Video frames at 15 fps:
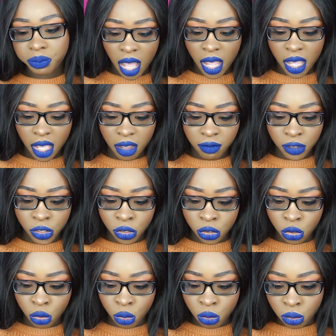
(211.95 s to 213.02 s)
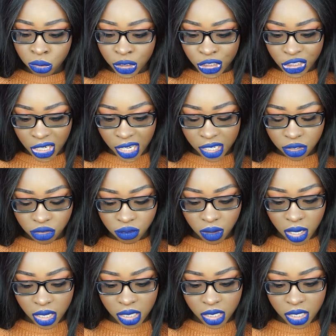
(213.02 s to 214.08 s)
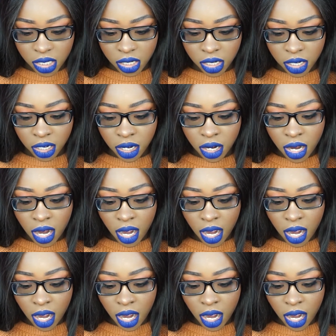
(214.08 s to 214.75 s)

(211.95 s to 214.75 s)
I have 2 shades right here.